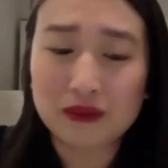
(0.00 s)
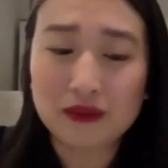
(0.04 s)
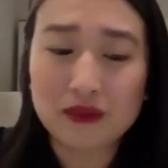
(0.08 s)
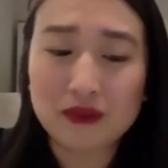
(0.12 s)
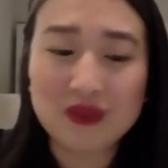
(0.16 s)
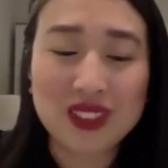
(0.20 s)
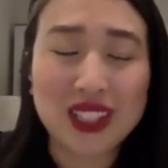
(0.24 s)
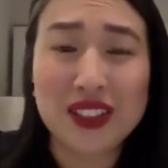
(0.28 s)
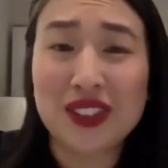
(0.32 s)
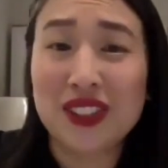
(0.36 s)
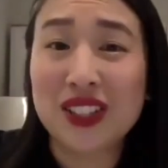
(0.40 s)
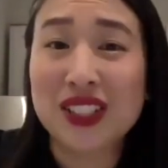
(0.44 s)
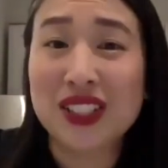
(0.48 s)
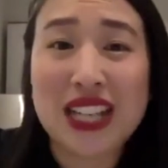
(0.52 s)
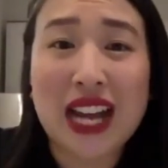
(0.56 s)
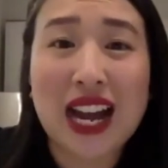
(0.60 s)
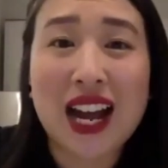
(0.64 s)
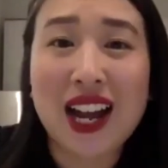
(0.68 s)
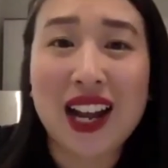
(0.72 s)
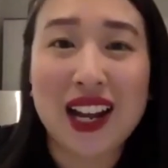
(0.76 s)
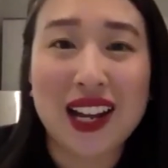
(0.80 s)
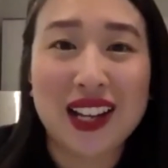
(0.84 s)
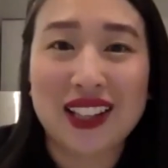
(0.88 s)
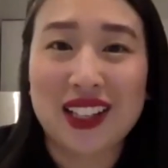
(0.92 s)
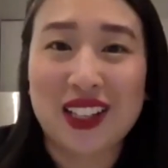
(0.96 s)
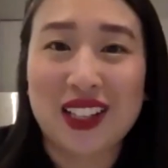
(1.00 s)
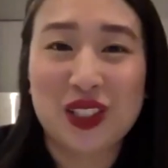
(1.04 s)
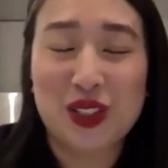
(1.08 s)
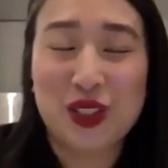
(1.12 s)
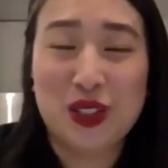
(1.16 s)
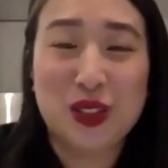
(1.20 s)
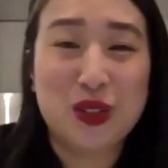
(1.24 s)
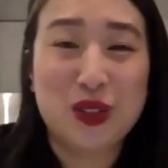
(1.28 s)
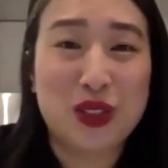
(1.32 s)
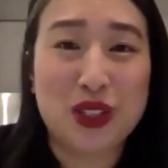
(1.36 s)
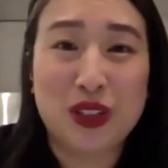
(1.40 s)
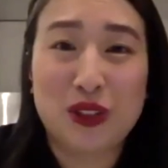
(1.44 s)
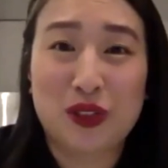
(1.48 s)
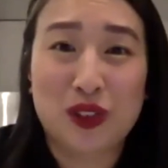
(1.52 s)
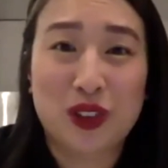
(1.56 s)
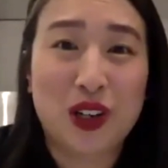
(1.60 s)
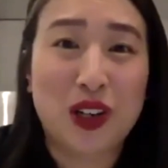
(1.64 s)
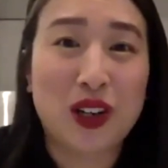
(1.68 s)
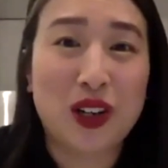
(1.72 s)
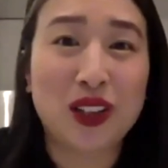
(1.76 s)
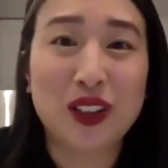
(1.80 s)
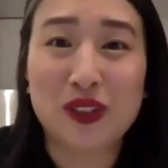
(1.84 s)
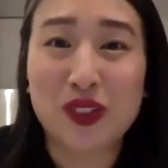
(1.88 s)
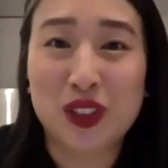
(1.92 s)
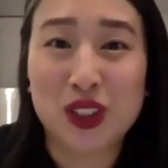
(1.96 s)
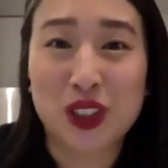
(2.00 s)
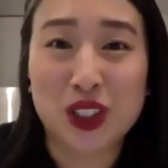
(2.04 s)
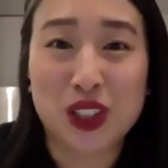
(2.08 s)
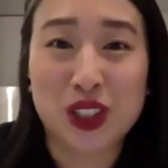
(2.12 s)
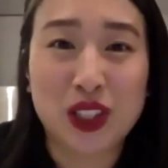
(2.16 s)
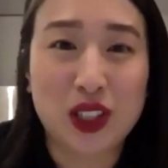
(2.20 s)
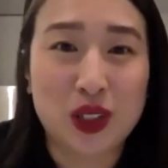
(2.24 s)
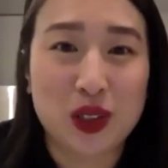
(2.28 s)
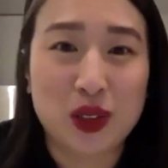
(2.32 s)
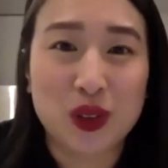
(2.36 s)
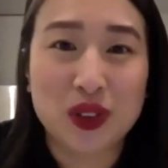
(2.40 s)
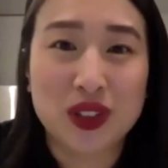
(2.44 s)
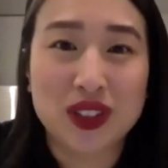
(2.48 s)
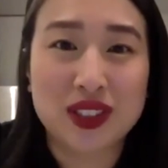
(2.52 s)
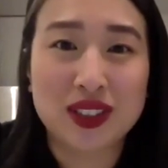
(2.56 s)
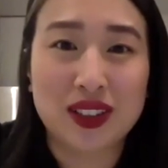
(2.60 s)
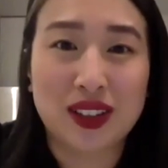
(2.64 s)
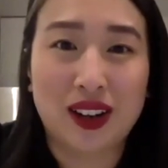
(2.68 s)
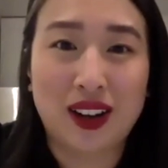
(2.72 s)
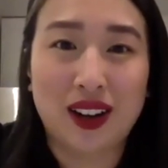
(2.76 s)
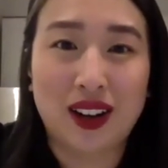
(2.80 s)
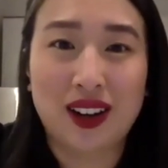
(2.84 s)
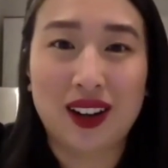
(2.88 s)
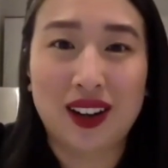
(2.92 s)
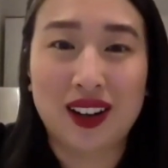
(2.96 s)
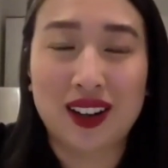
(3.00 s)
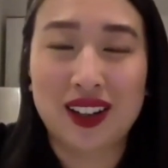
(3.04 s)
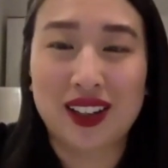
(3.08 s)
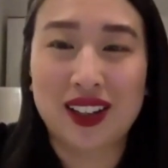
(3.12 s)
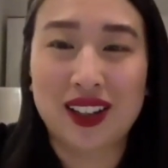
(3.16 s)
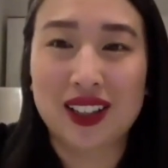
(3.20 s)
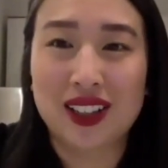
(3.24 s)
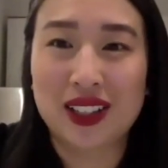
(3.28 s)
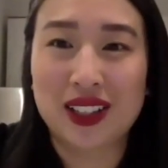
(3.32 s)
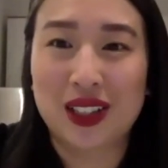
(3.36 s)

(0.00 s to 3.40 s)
the dye that you're using for all of your clothes are